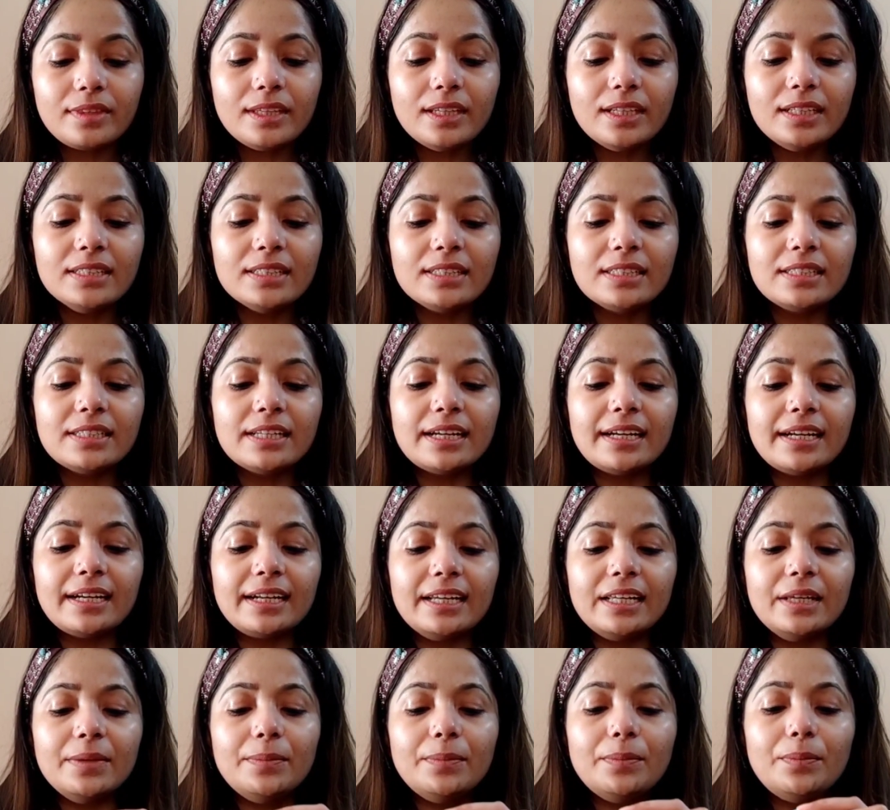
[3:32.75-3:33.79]

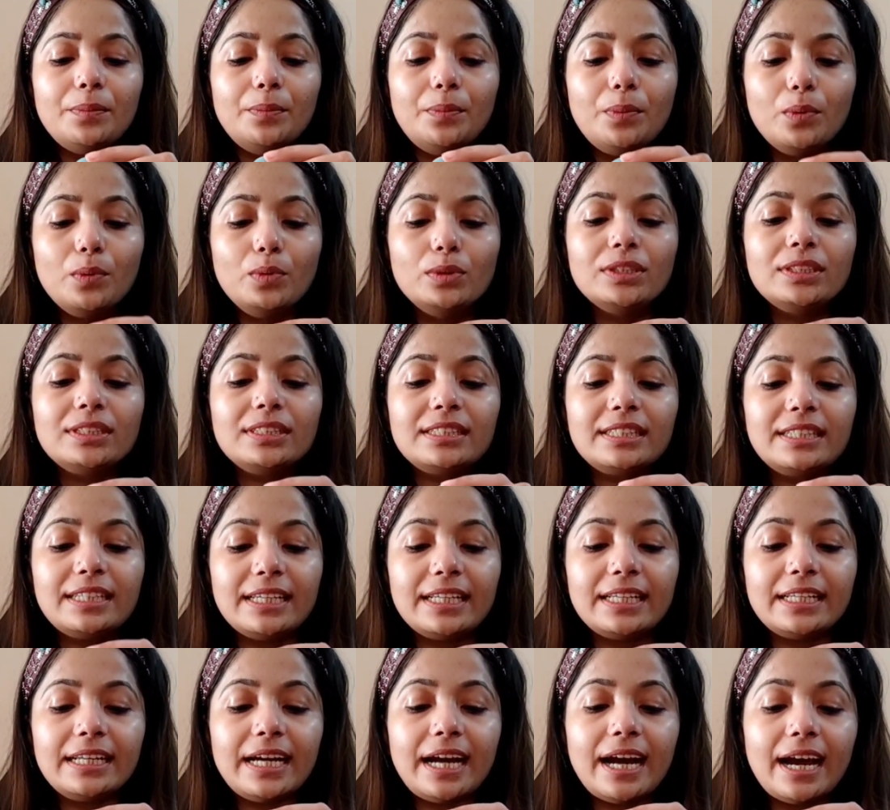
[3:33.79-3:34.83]
Instantly boosts
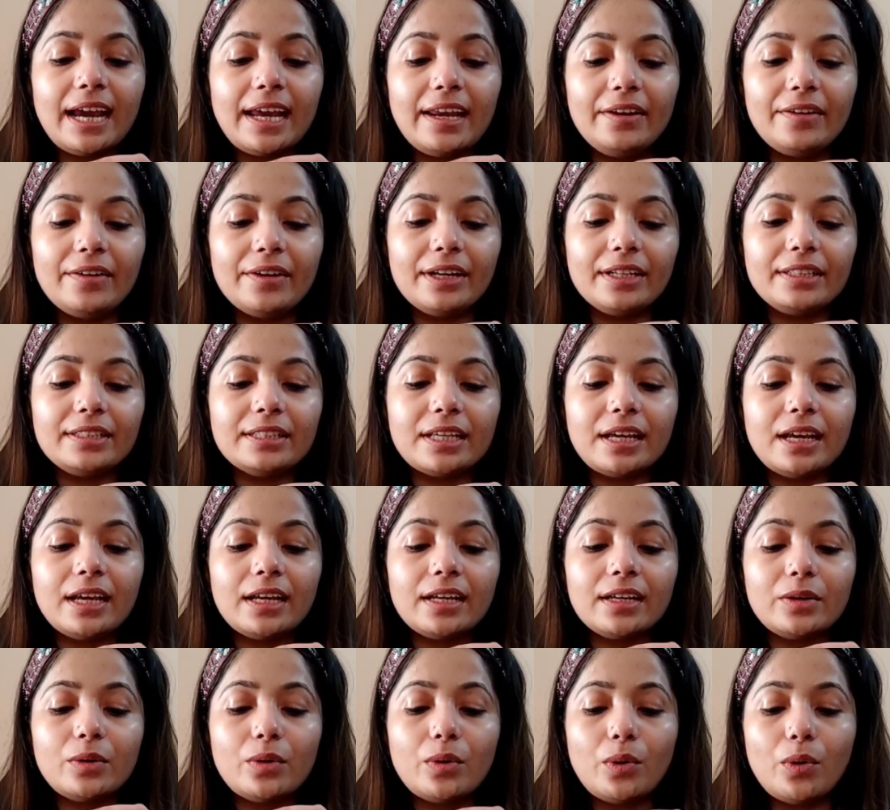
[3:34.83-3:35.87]
skin, hydrates
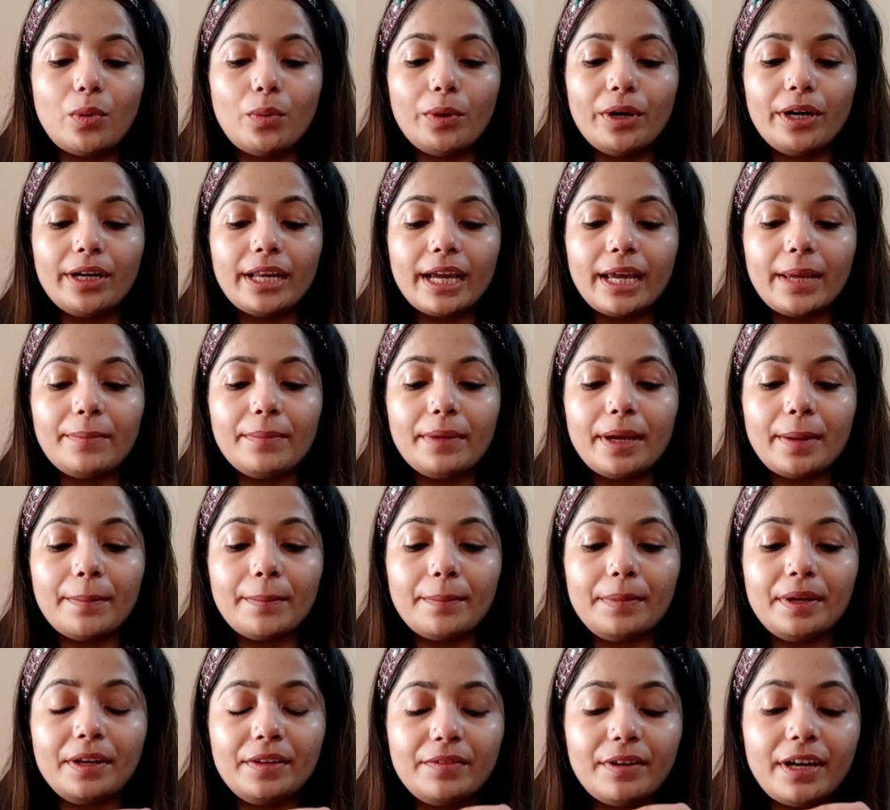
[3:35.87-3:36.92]
and over time
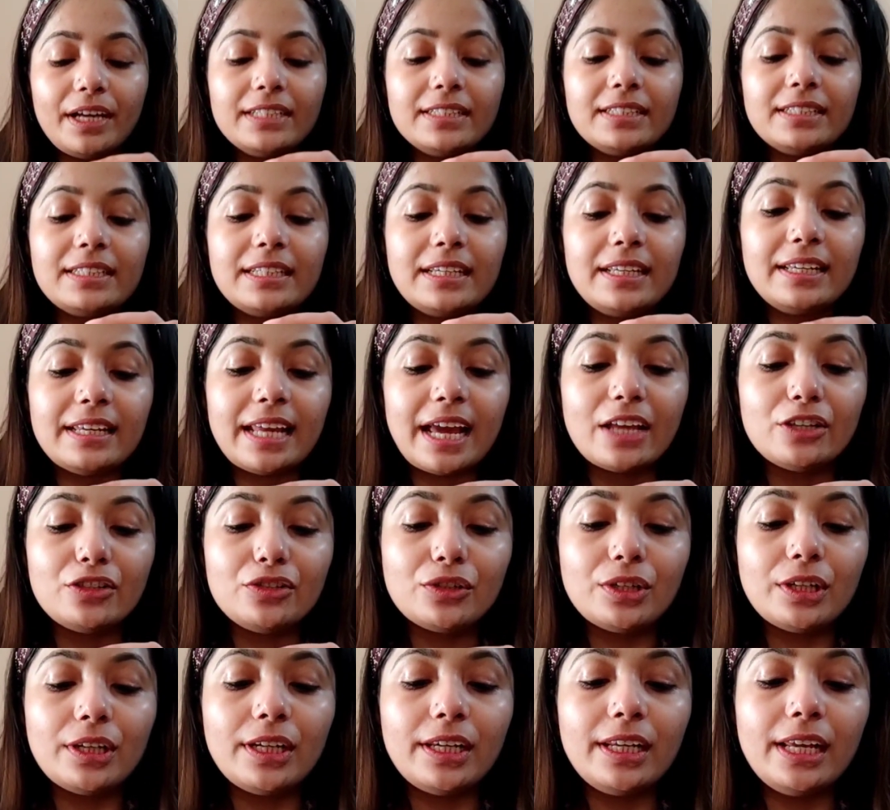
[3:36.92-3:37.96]
amplifies skin
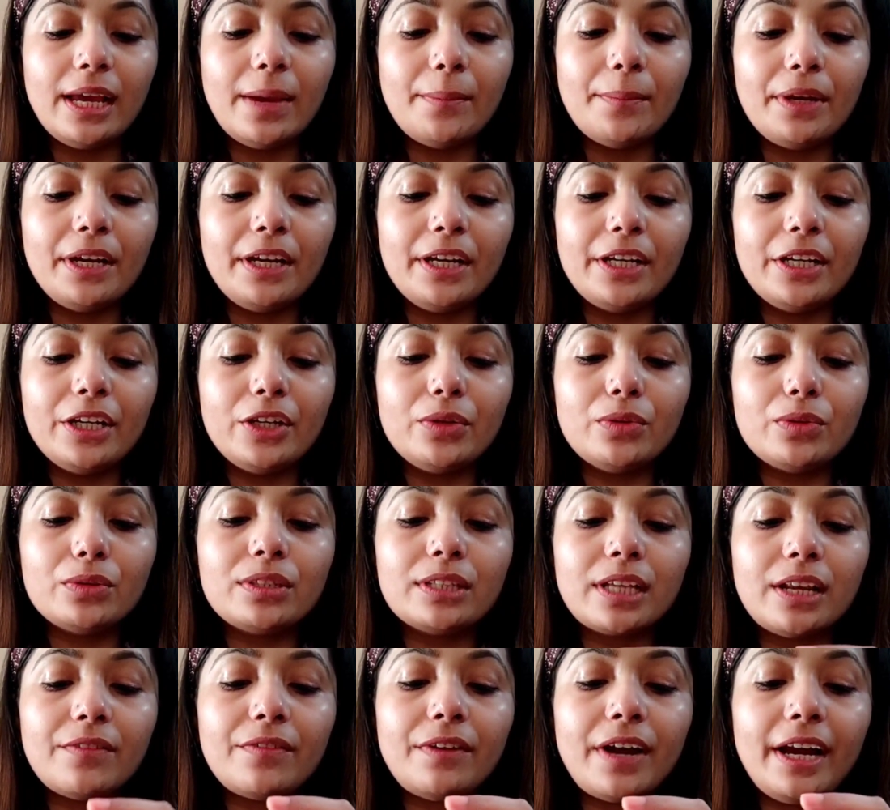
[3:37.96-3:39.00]
naturally ability to
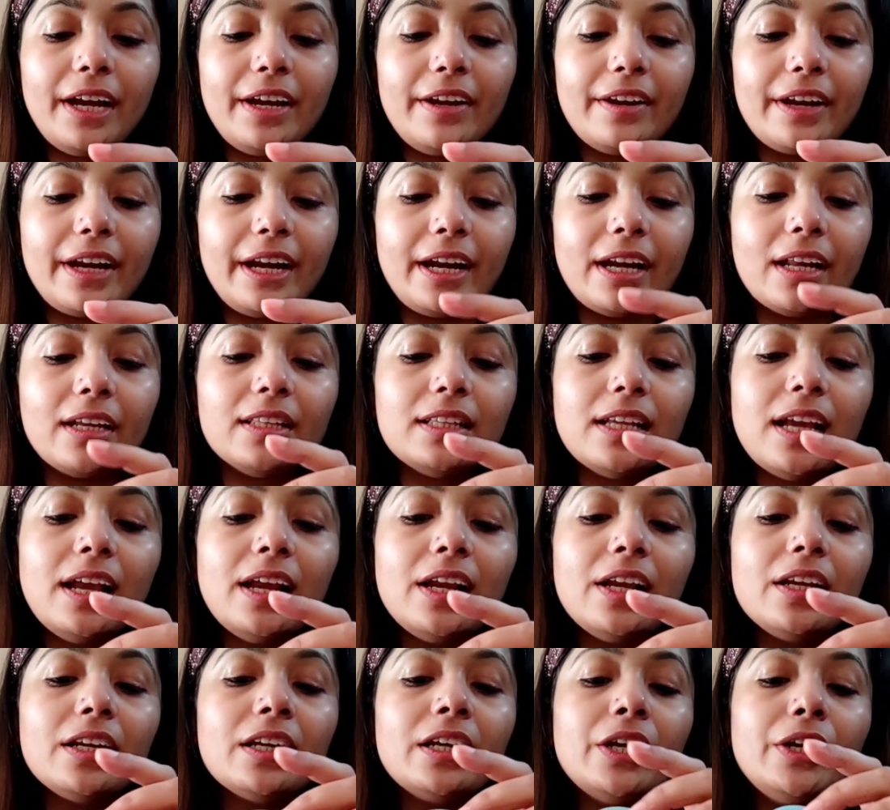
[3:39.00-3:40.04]
self-hydrate.
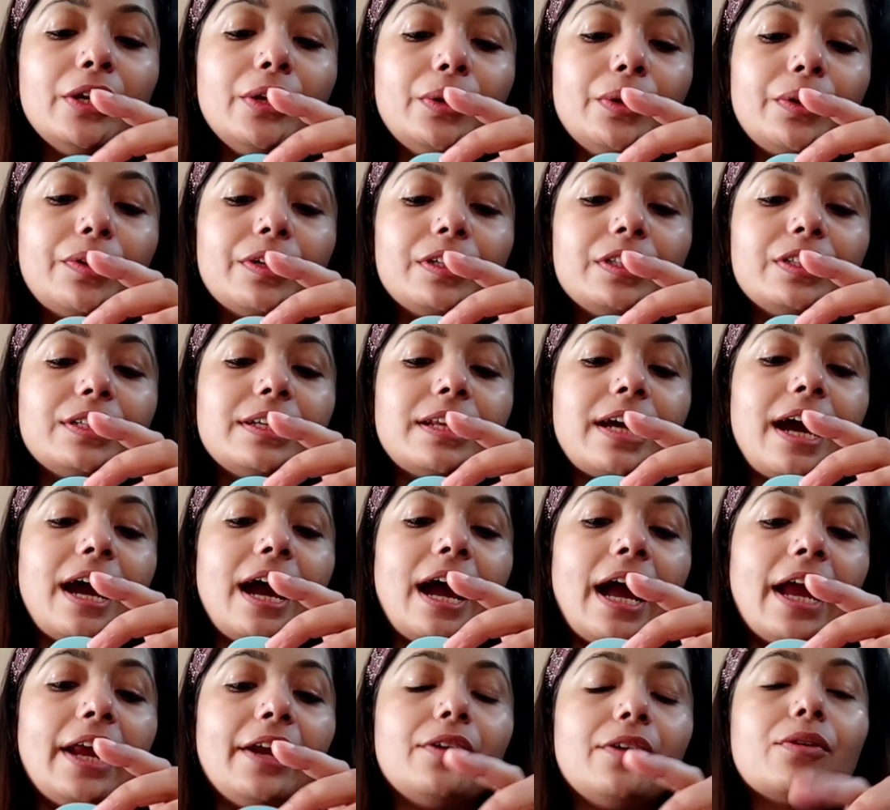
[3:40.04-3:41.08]
Neutrogena
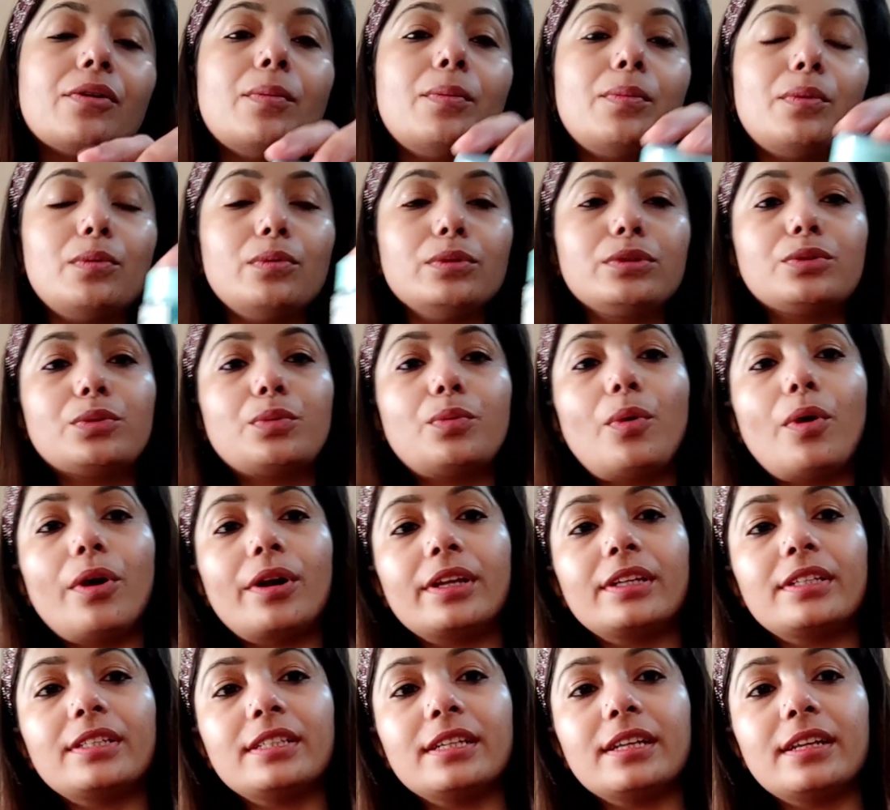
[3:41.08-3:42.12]
Hydro Boost
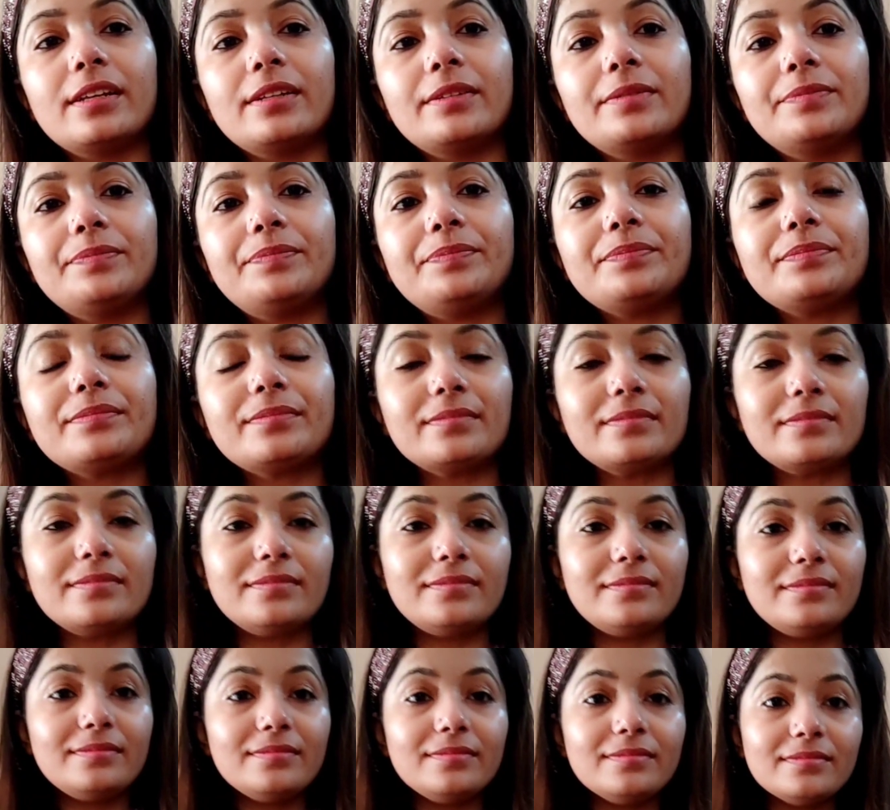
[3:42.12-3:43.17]
Water Gel.
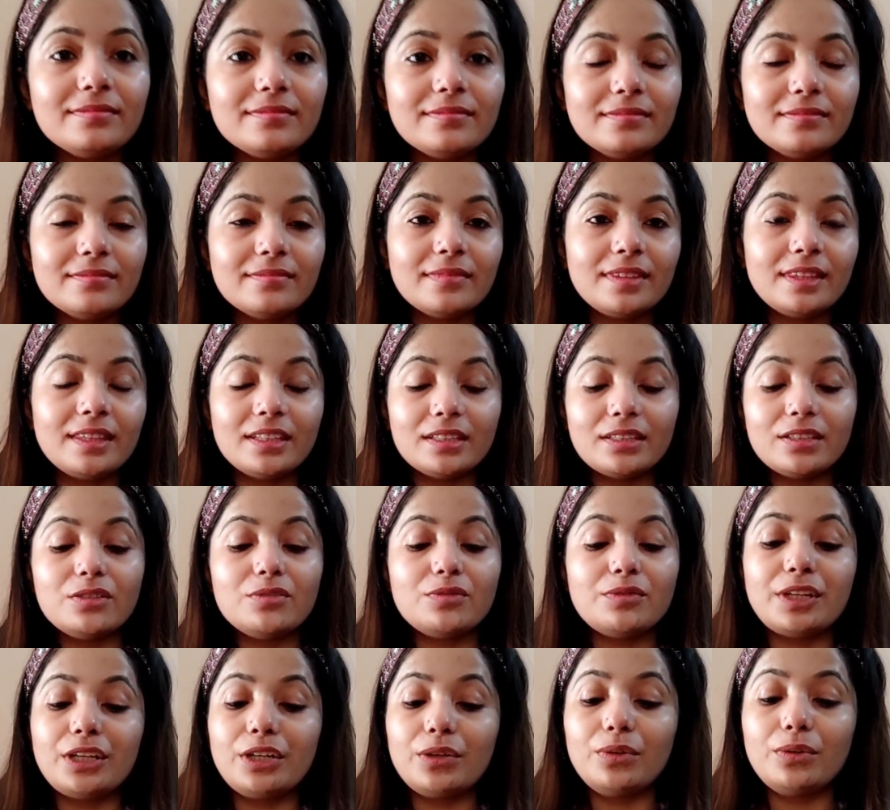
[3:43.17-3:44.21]
This is
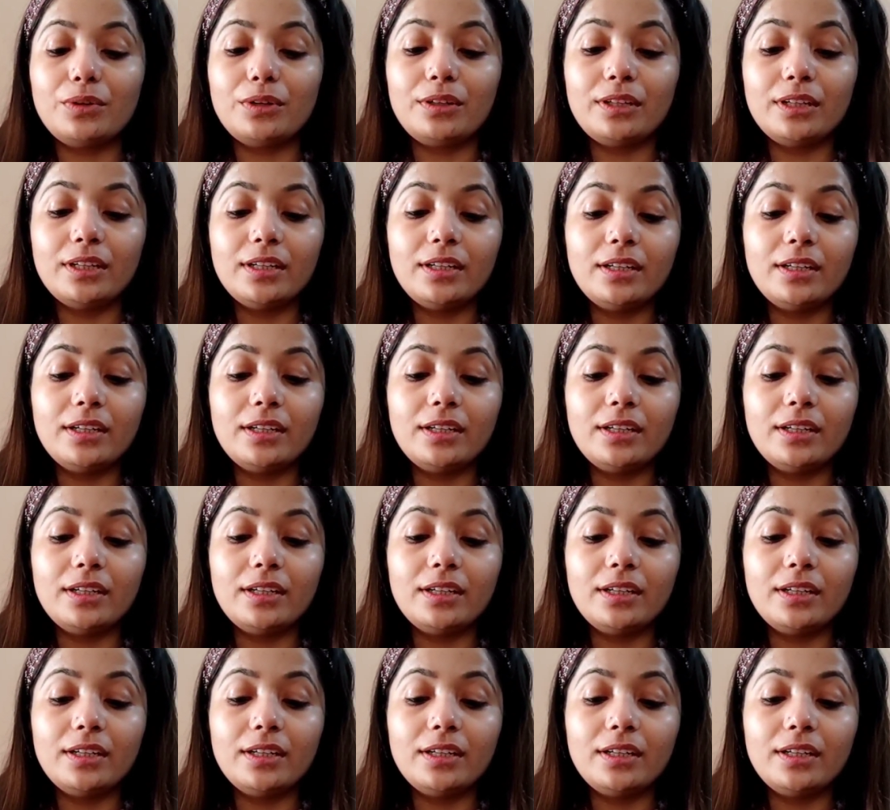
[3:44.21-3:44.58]
very good.